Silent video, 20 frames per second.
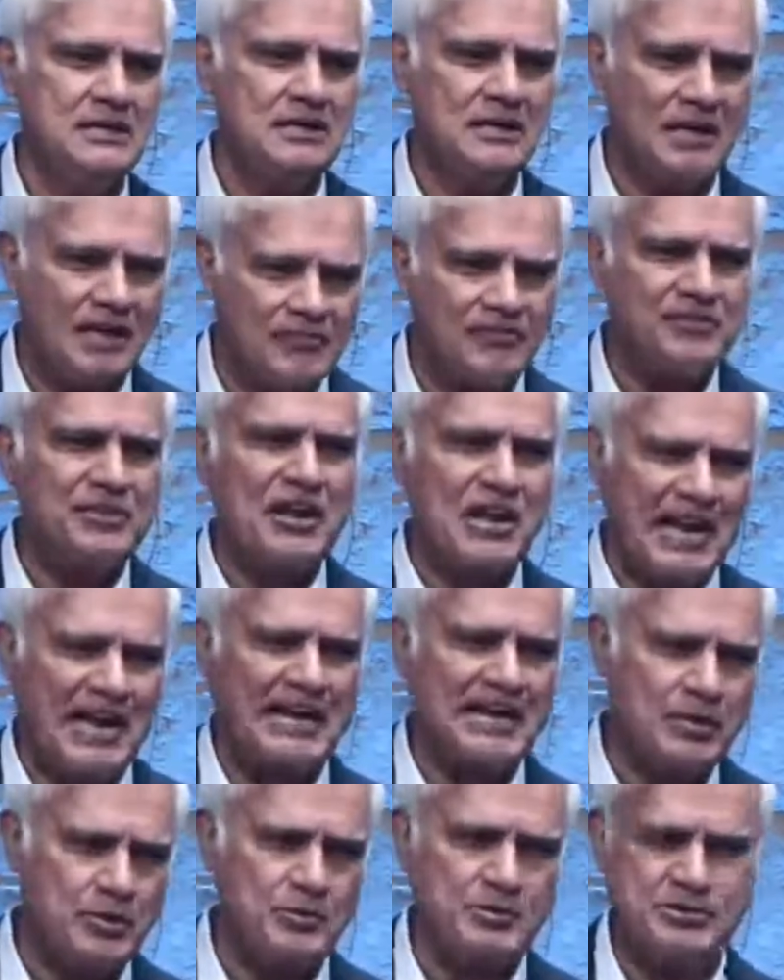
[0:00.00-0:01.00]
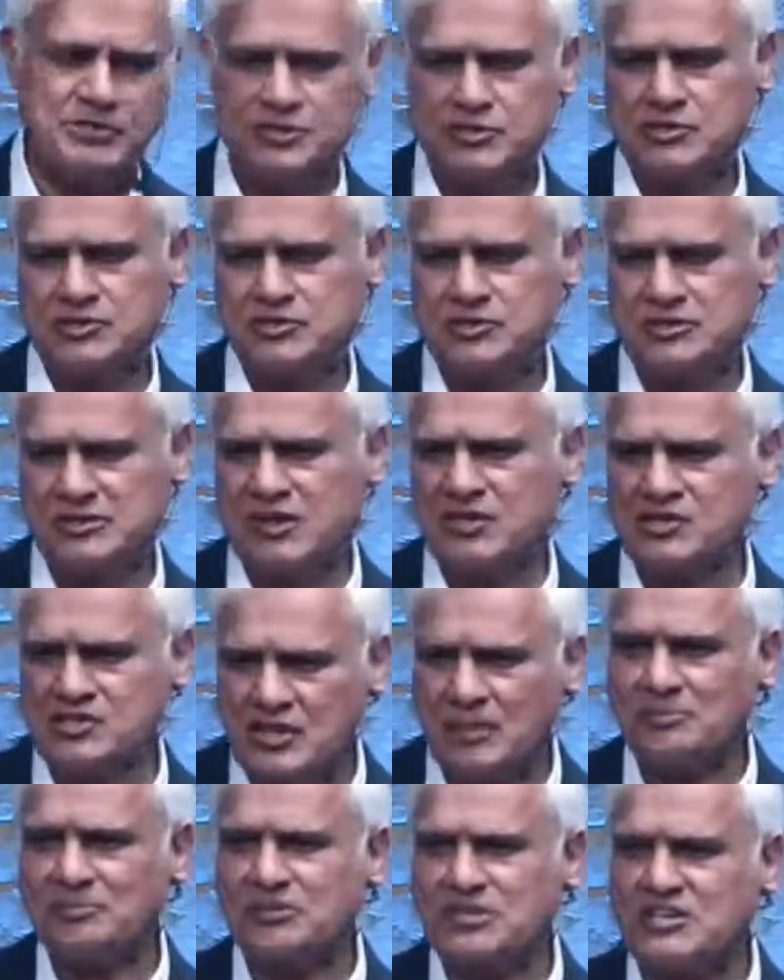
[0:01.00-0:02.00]
love the languages. There are
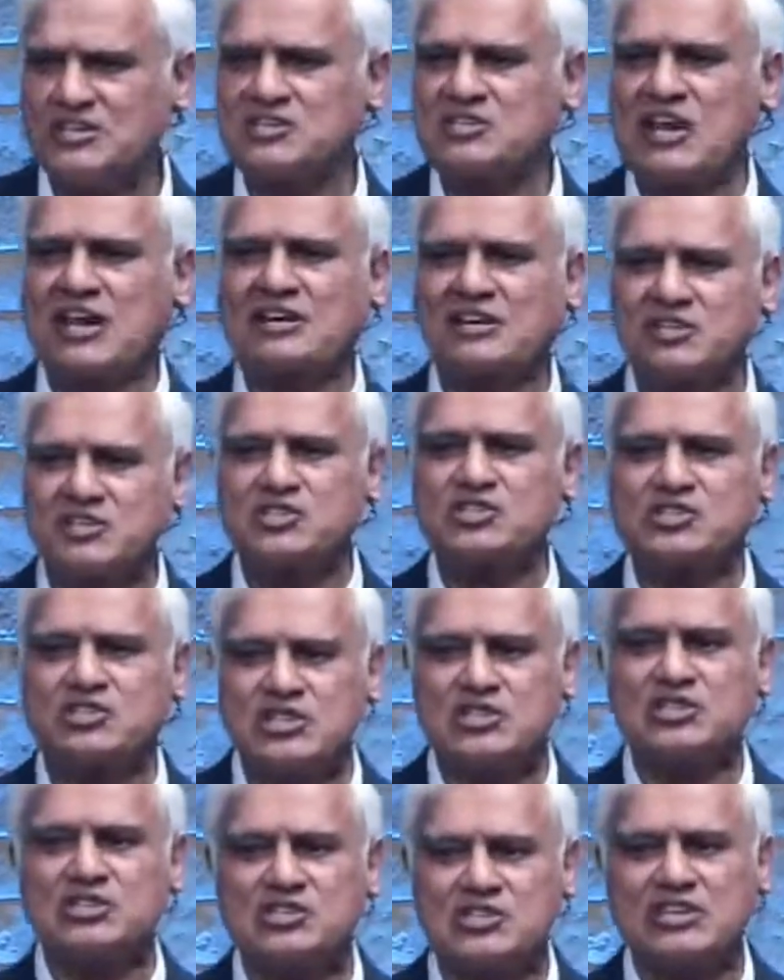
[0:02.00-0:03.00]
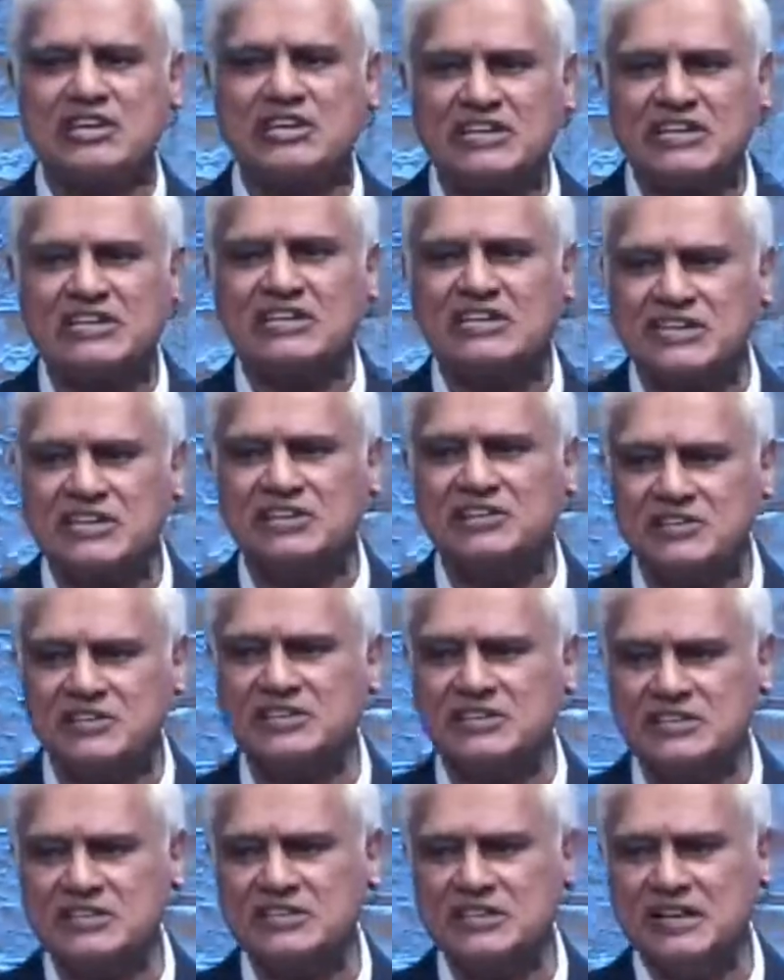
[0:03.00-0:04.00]
some things I can still say in
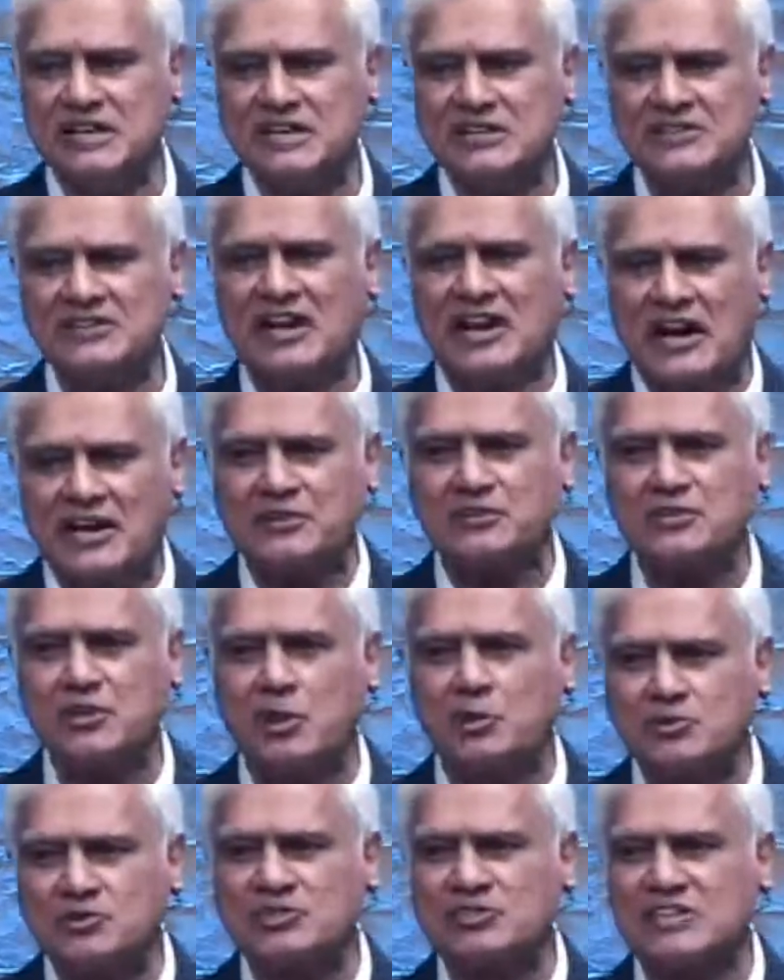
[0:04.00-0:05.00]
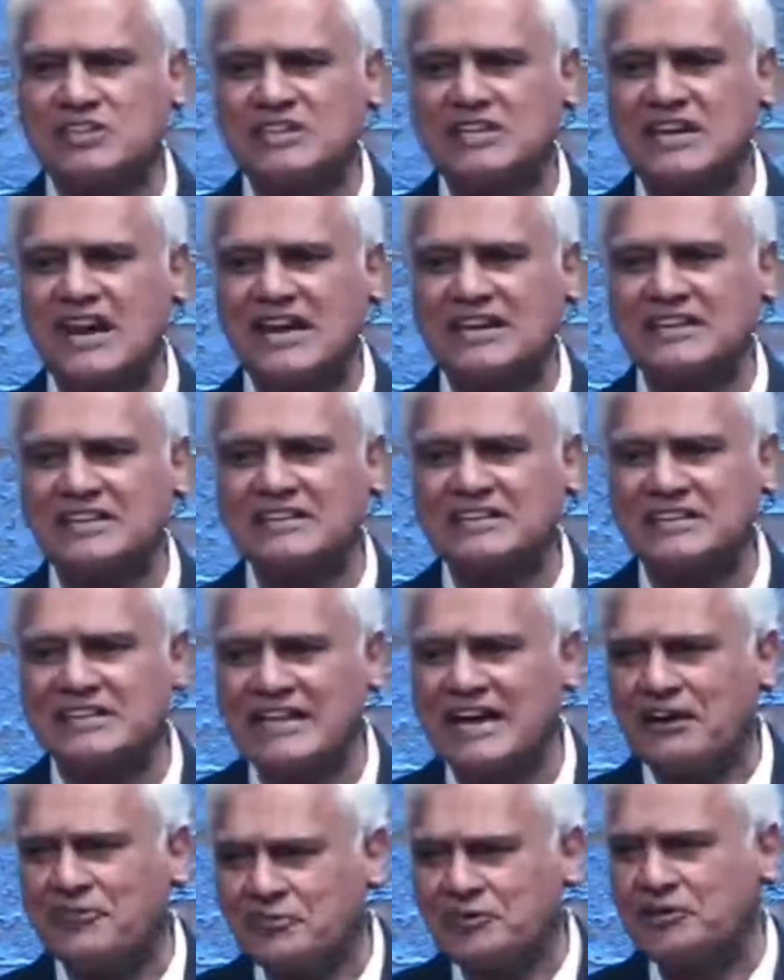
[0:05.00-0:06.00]
Hindi that I don't think I can
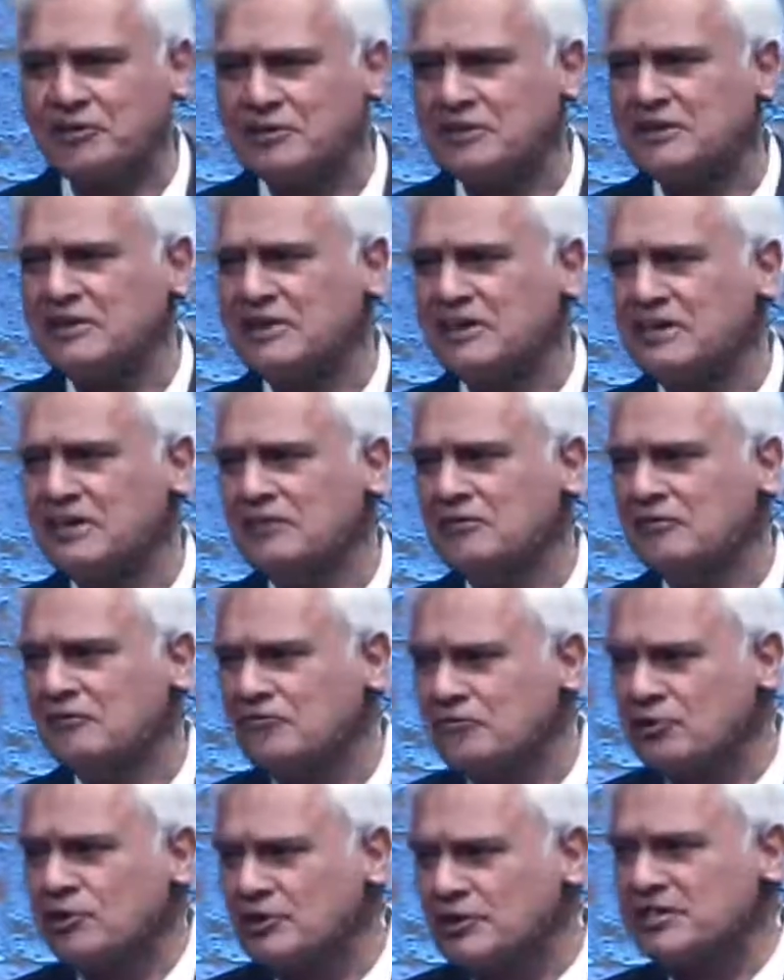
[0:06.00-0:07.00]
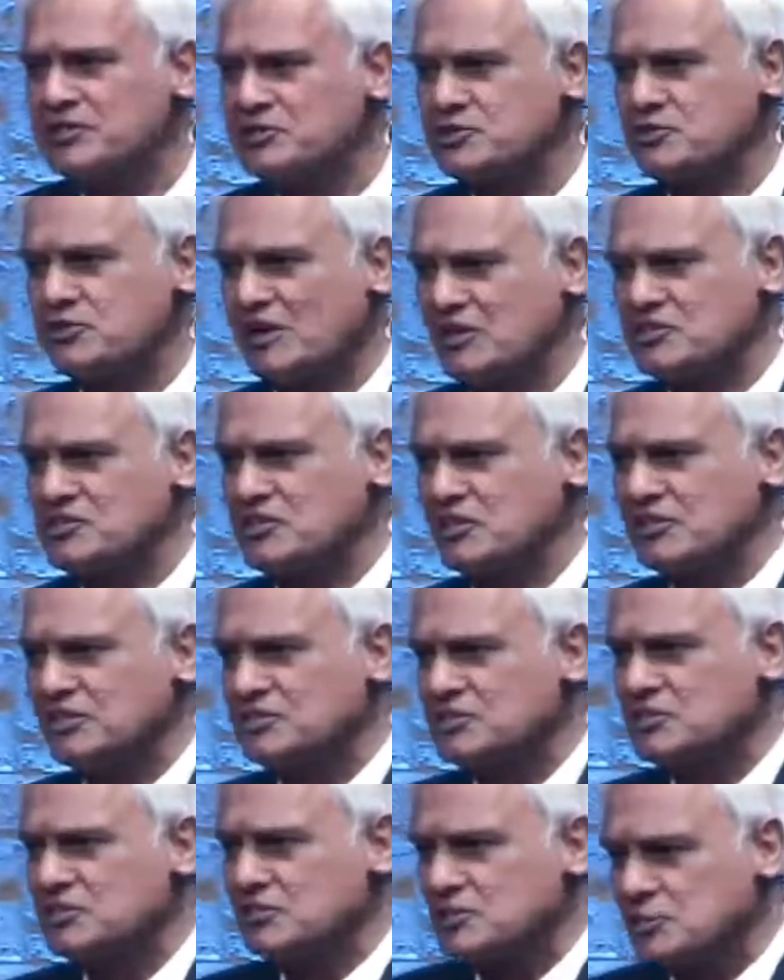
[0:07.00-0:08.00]
ever fully
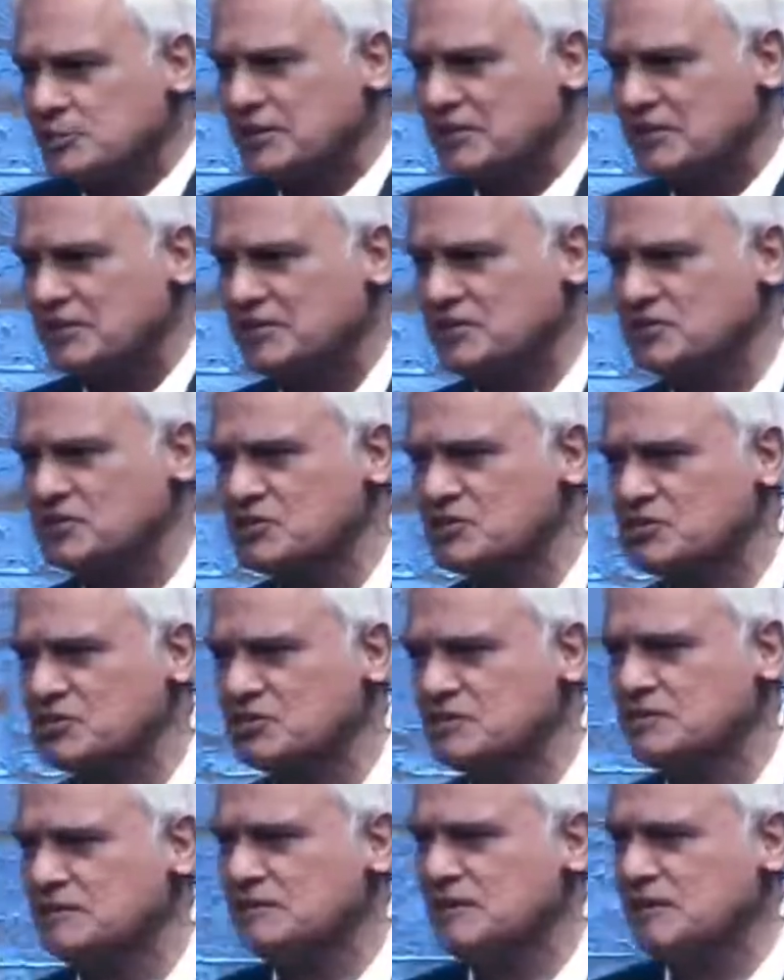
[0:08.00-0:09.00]
translate into English.